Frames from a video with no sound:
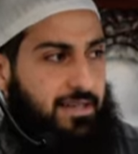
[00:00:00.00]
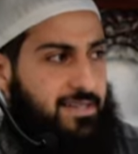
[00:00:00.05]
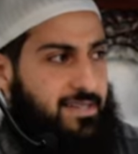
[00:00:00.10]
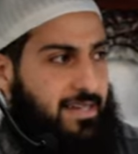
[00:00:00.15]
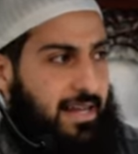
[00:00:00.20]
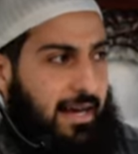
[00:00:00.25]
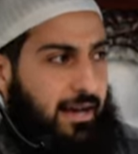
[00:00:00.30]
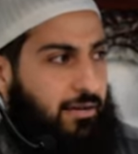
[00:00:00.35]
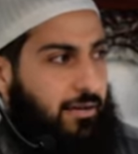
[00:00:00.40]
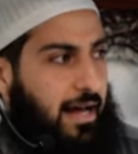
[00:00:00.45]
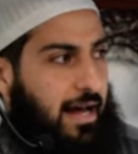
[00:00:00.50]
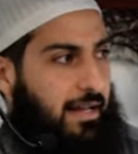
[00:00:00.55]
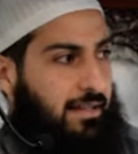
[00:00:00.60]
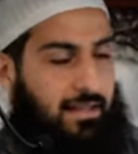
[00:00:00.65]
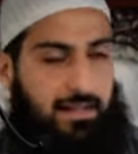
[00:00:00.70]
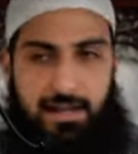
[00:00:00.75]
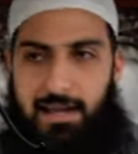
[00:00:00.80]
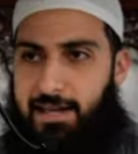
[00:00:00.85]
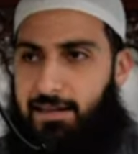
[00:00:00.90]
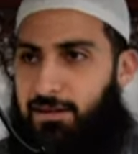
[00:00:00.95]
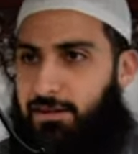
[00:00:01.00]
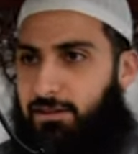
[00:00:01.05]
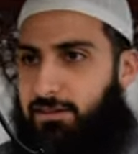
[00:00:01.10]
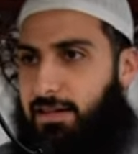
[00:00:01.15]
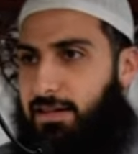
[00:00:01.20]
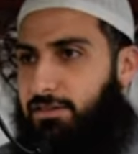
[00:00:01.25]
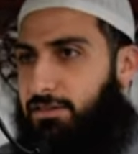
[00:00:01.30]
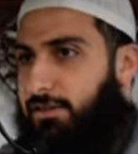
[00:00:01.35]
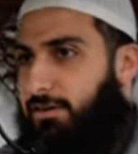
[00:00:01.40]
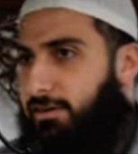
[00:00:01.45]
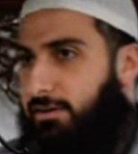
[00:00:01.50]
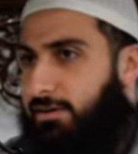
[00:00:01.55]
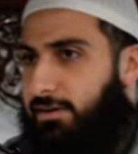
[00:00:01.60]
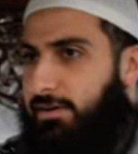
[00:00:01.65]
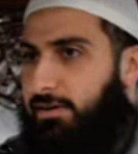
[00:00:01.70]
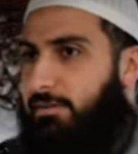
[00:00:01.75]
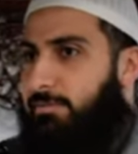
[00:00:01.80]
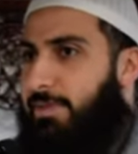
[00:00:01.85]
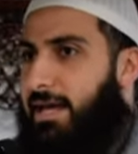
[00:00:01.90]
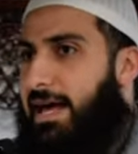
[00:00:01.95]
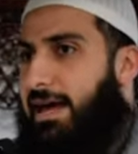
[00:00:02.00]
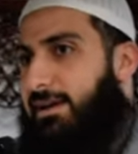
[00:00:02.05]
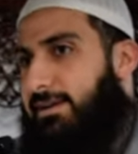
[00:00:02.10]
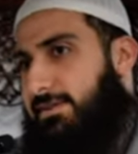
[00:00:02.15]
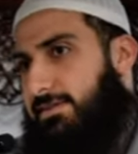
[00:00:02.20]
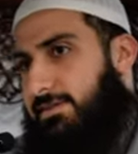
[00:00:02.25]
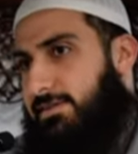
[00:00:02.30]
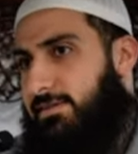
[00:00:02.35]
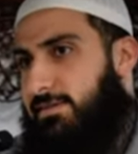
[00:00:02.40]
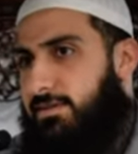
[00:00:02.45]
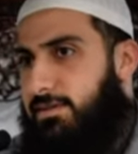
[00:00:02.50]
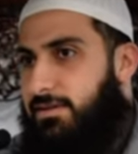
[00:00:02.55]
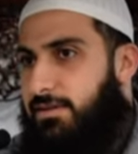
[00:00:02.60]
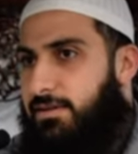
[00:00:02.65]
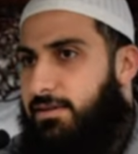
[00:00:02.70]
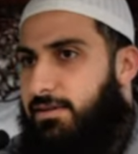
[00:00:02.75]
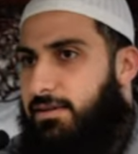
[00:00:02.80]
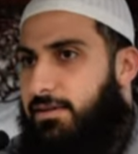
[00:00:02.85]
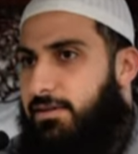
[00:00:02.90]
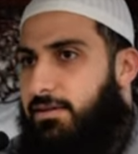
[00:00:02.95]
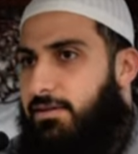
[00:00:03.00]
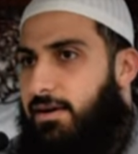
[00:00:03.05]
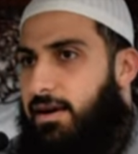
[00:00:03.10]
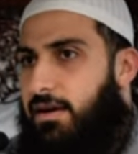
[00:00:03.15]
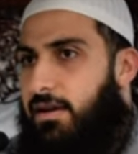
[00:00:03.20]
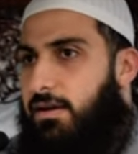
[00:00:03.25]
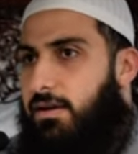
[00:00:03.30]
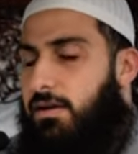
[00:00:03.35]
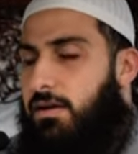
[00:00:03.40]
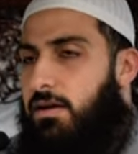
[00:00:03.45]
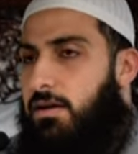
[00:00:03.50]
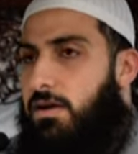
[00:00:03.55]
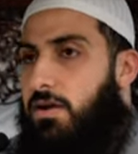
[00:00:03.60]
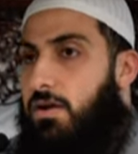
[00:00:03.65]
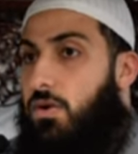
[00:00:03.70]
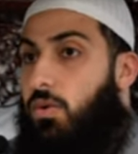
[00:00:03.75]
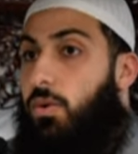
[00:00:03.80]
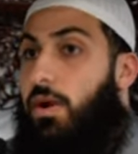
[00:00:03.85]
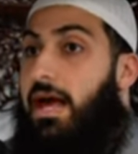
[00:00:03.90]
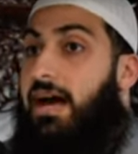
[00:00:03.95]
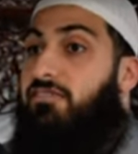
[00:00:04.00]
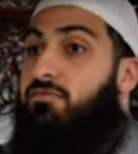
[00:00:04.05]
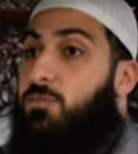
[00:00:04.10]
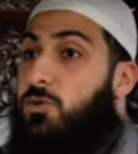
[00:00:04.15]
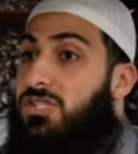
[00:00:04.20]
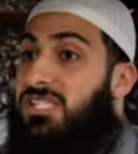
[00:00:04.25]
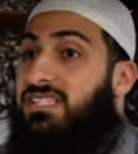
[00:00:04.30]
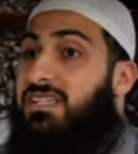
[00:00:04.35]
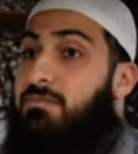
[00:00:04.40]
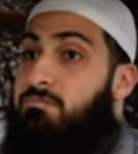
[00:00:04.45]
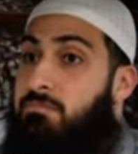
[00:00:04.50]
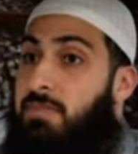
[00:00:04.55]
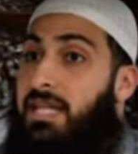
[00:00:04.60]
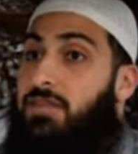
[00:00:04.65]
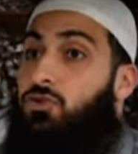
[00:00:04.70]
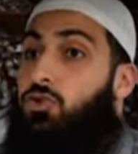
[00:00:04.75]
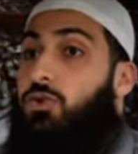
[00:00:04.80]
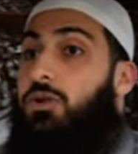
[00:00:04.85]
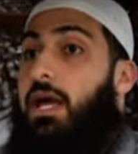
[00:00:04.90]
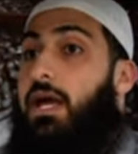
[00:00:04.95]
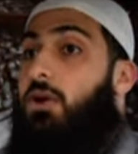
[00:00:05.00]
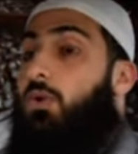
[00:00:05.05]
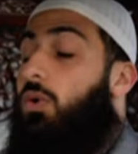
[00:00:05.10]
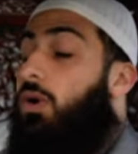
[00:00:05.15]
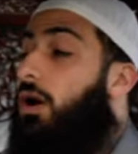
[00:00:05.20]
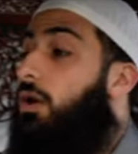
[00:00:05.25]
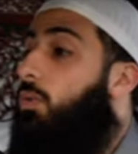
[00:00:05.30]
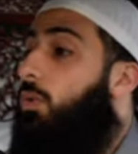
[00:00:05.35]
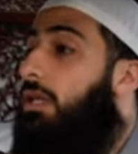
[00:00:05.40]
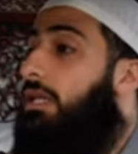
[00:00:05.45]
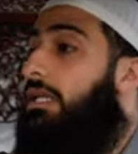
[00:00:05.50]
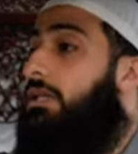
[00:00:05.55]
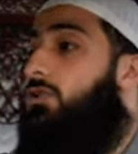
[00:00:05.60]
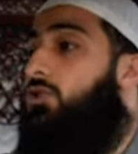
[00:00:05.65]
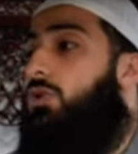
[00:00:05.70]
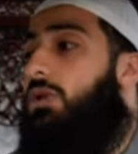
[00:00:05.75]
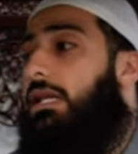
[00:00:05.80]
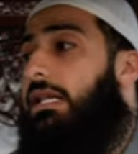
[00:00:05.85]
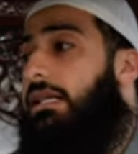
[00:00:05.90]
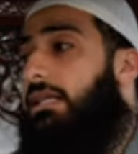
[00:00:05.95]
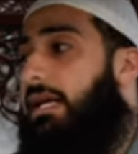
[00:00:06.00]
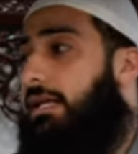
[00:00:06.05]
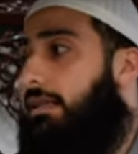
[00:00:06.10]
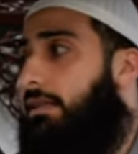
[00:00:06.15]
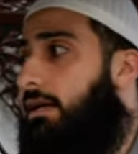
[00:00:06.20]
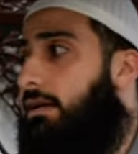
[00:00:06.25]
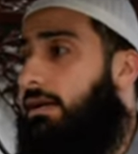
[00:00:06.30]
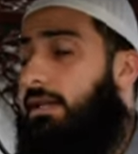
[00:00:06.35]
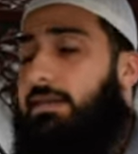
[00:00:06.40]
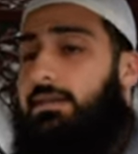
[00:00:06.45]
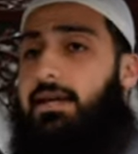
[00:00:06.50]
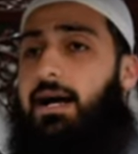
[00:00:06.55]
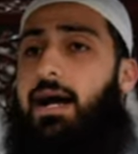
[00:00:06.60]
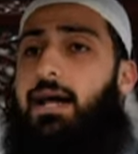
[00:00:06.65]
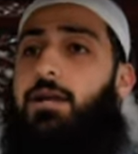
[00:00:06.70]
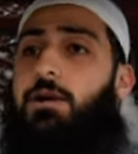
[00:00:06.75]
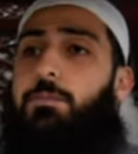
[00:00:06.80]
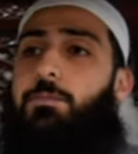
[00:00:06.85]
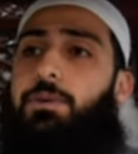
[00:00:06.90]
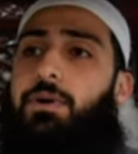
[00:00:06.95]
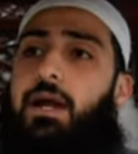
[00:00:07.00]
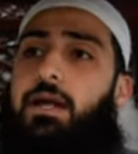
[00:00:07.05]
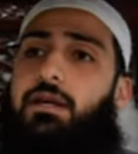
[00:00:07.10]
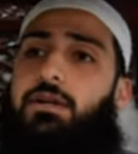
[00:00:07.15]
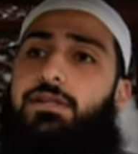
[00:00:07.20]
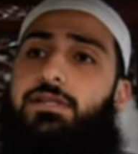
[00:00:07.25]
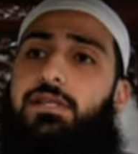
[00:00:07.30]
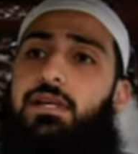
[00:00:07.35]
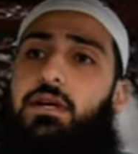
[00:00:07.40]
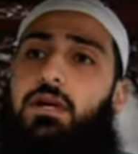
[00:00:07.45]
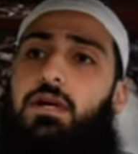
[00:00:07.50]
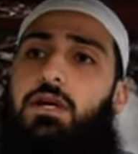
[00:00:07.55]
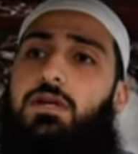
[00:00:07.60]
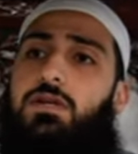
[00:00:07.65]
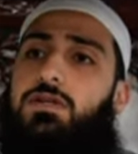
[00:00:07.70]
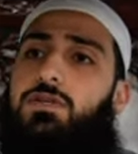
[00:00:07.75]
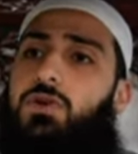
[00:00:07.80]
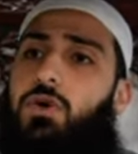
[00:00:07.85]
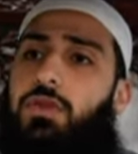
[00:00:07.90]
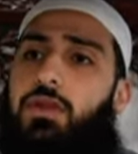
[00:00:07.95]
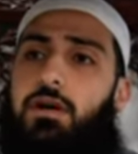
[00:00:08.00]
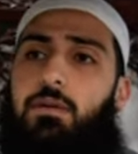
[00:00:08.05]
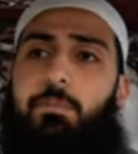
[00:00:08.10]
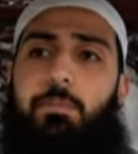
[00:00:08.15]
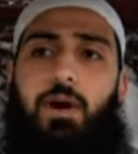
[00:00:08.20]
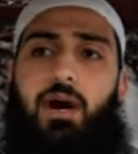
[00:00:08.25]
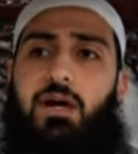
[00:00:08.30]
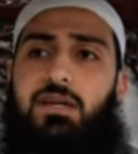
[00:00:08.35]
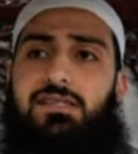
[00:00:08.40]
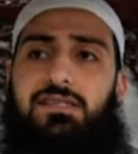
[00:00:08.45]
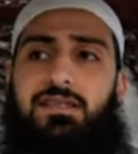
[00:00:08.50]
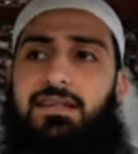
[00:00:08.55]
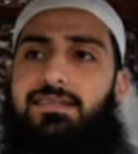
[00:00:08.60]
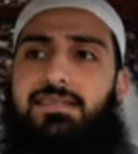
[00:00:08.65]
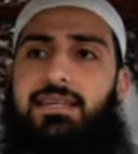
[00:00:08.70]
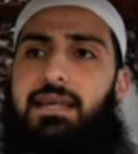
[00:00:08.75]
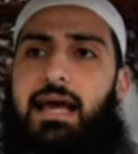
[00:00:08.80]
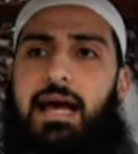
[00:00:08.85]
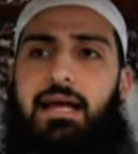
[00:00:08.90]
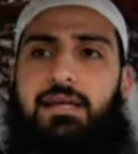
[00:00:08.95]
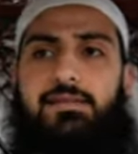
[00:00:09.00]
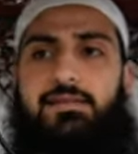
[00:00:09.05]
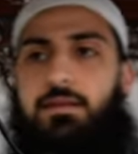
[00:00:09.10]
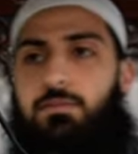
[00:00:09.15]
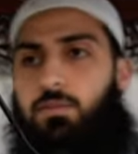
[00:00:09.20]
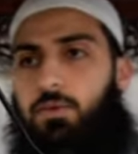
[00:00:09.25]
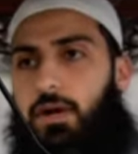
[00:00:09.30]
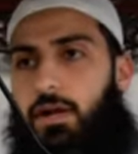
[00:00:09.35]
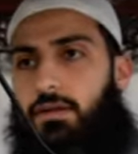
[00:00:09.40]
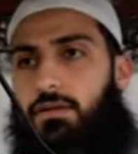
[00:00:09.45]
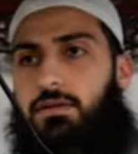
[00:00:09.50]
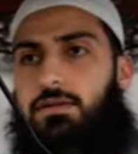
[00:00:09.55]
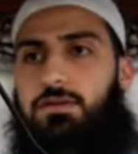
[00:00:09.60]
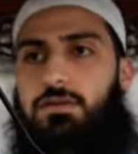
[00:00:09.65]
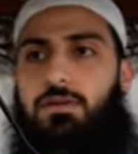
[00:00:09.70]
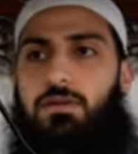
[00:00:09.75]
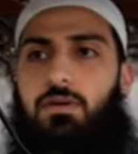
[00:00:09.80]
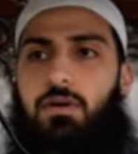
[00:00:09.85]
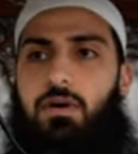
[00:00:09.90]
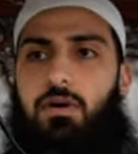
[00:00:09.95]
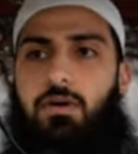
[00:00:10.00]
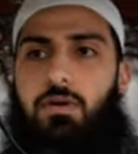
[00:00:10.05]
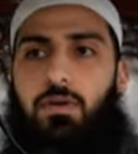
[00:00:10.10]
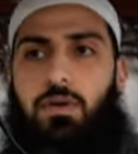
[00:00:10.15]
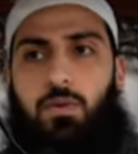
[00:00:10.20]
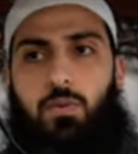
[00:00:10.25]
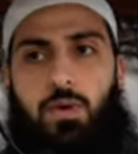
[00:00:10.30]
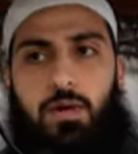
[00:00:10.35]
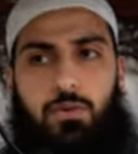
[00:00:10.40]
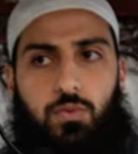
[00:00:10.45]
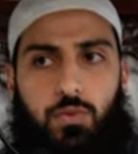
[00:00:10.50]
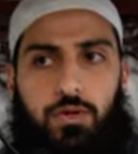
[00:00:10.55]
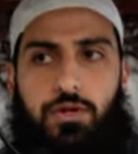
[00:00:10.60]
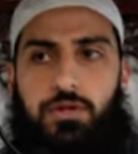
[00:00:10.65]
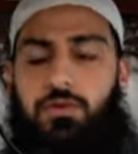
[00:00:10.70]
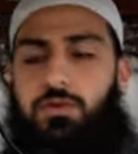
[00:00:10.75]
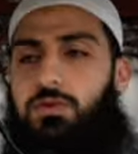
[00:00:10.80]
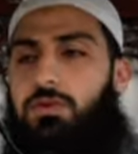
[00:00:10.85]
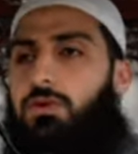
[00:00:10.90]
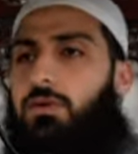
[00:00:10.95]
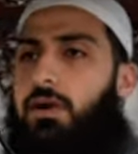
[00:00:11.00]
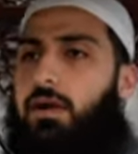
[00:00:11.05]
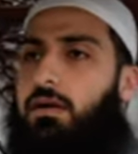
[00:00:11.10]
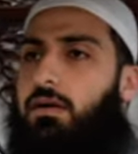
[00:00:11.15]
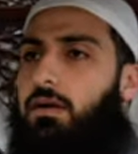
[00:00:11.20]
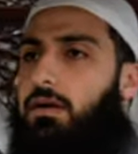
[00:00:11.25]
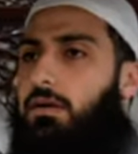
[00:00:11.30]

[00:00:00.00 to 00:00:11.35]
is now, alligator leather bags. We have Muslim men today who are willing to neglect their entire prayers so their boss doesn't ask them, where did you go or what were you doing?